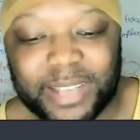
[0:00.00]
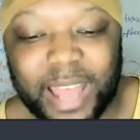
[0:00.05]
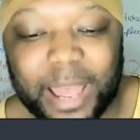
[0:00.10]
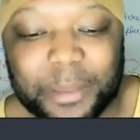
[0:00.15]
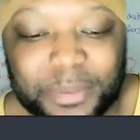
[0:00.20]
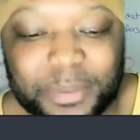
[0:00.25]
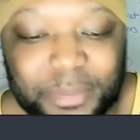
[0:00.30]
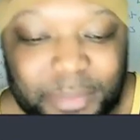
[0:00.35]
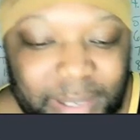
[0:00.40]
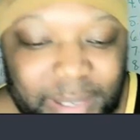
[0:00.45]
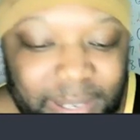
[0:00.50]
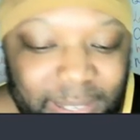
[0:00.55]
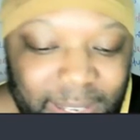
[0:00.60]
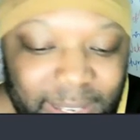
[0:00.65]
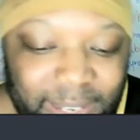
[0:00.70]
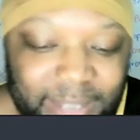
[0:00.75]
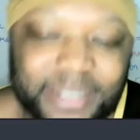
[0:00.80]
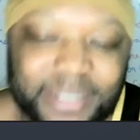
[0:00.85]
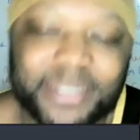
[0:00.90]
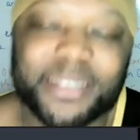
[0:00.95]
It stops when
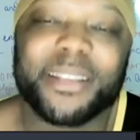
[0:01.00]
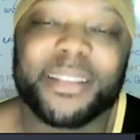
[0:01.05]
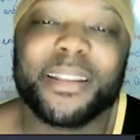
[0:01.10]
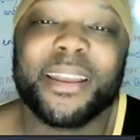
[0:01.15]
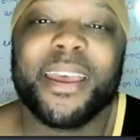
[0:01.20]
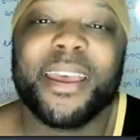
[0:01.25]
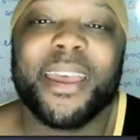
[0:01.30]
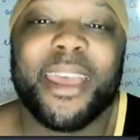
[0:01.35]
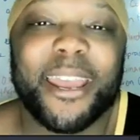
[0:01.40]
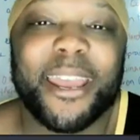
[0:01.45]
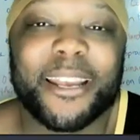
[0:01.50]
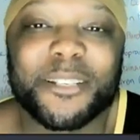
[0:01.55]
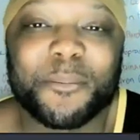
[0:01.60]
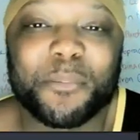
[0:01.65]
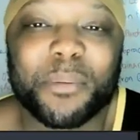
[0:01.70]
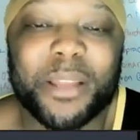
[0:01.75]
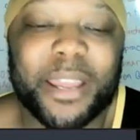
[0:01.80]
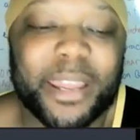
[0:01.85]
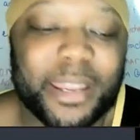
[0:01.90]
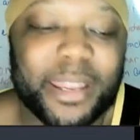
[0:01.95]
it thinks it
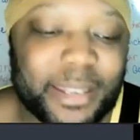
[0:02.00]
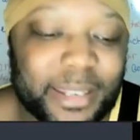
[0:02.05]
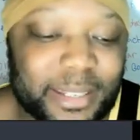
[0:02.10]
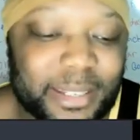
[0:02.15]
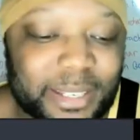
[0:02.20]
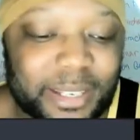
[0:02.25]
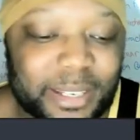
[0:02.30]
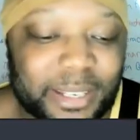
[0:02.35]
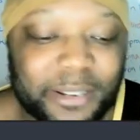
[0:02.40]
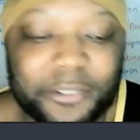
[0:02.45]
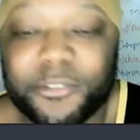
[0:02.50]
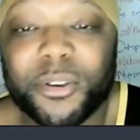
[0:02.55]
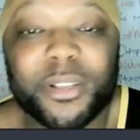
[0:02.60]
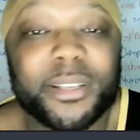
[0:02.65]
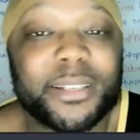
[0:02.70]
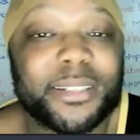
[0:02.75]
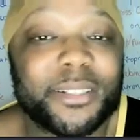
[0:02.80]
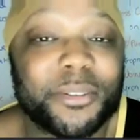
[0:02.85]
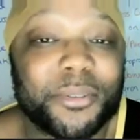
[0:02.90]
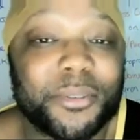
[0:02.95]
explained it to the
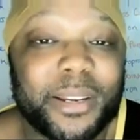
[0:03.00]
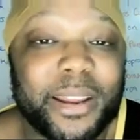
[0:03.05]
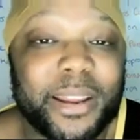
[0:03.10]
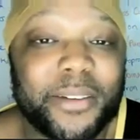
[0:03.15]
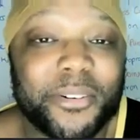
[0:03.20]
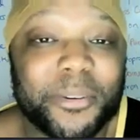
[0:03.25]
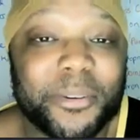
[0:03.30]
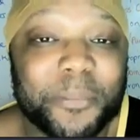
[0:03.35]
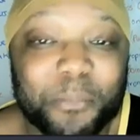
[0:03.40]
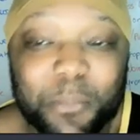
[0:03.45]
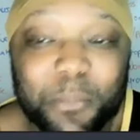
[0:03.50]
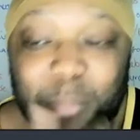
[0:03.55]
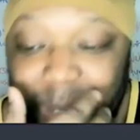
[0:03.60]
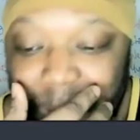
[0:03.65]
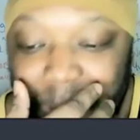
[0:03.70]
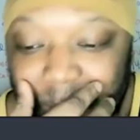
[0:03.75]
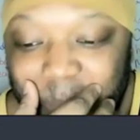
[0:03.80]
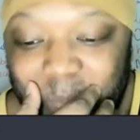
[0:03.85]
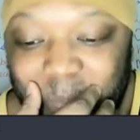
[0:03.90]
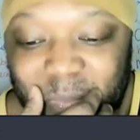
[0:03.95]
fullest or whatever.
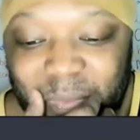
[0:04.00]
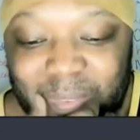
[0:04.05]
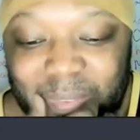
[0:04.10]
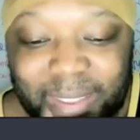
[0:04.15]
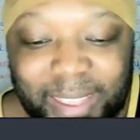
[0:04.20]
But